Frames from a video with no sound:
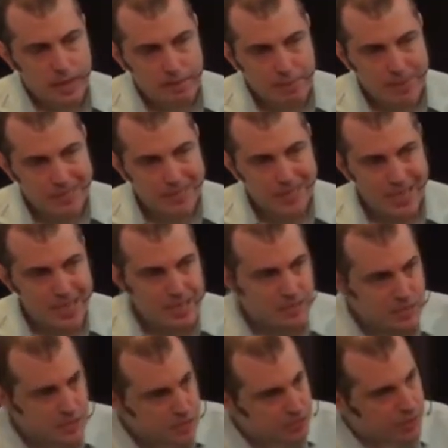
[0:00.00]

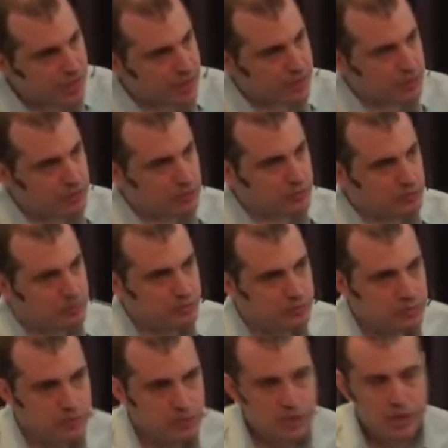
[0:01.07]
maintains its value,
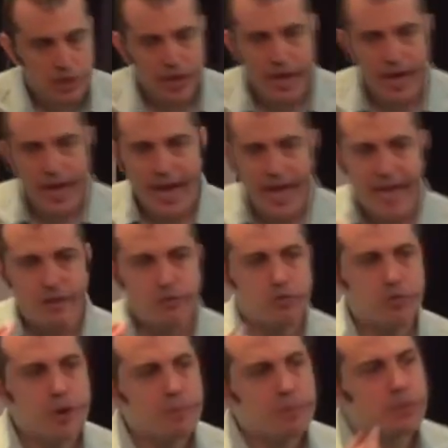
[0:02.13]
and
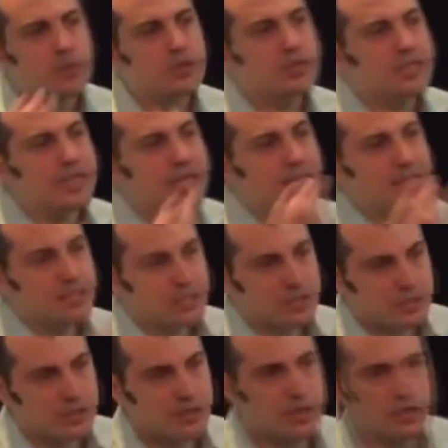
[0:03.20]
represents the